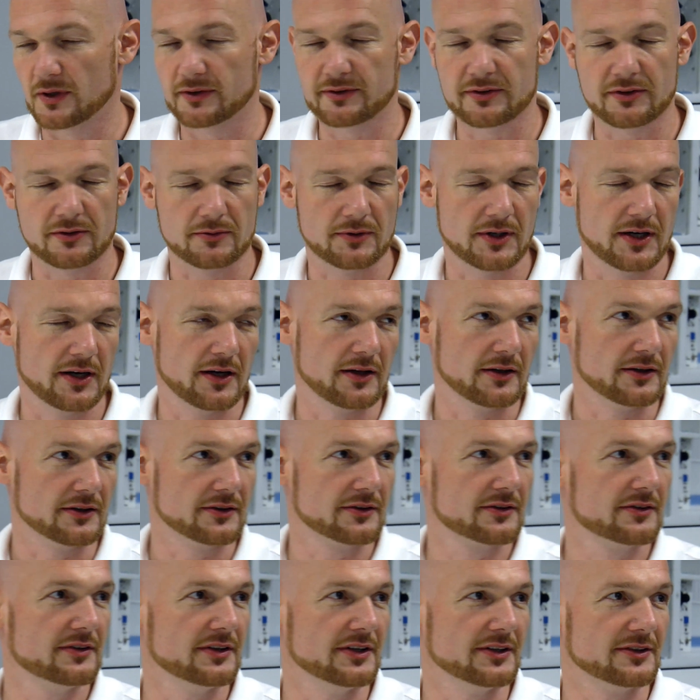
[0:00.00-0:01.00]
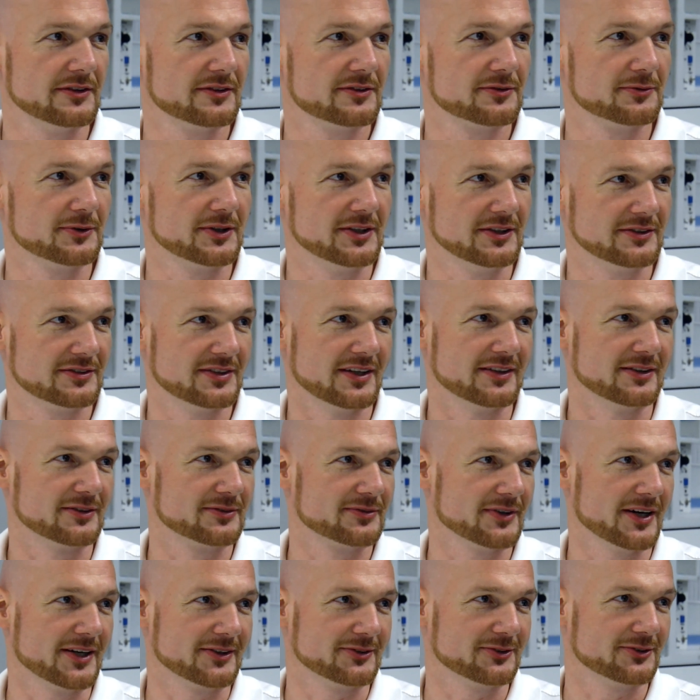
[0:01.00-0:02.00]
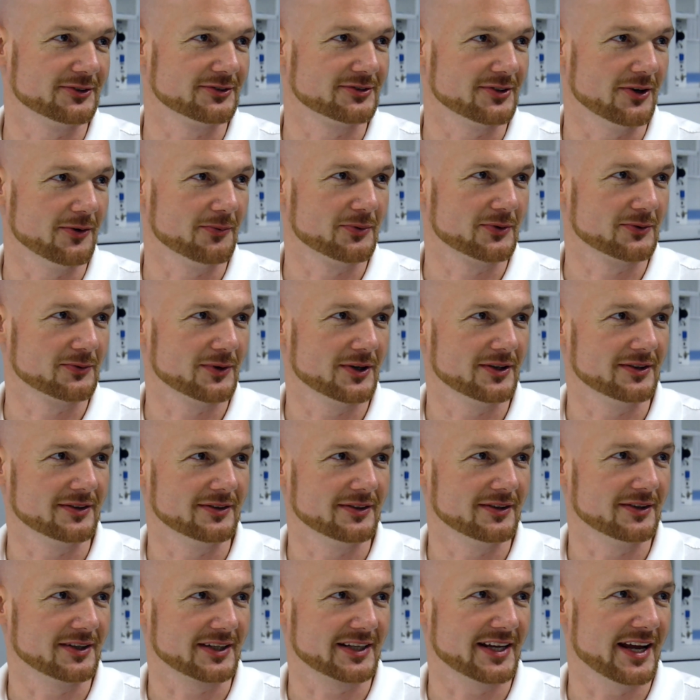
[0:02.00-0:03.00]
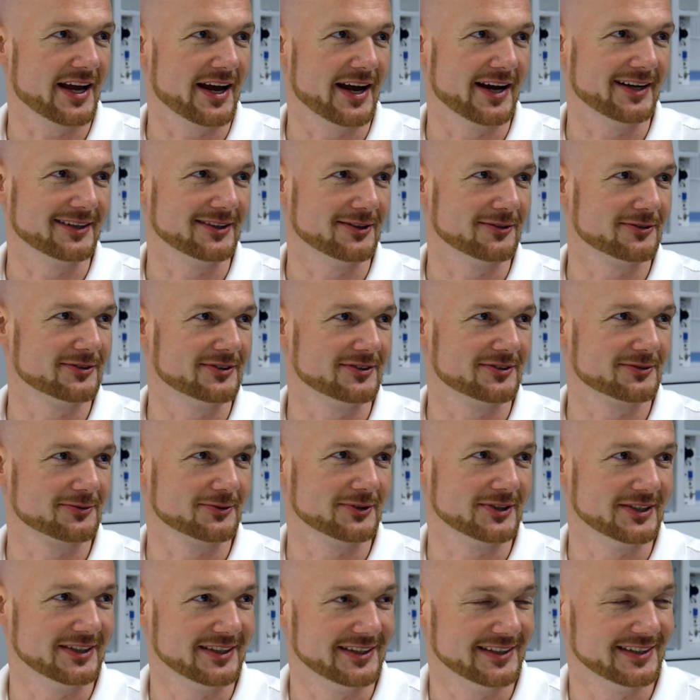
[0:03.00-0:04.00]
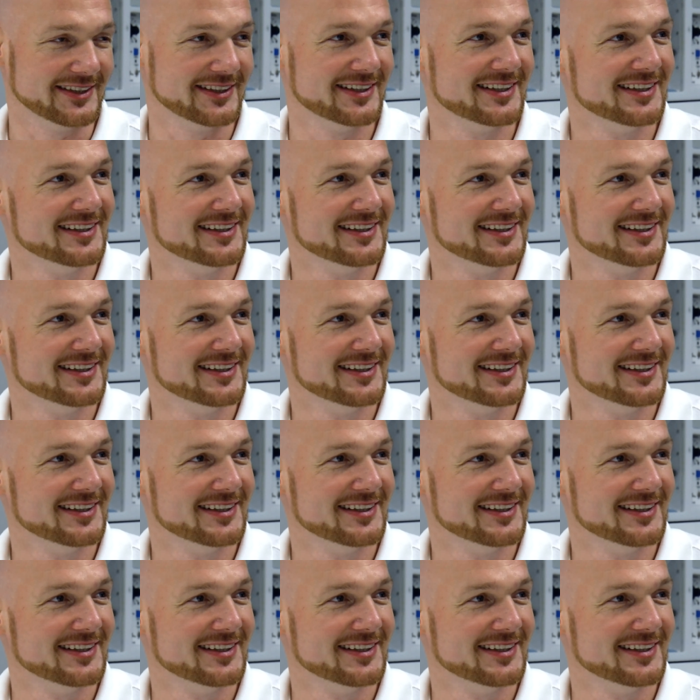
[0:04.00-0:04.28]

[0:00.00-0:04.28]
once in a while, it, it's really satisfying to just open one can of this really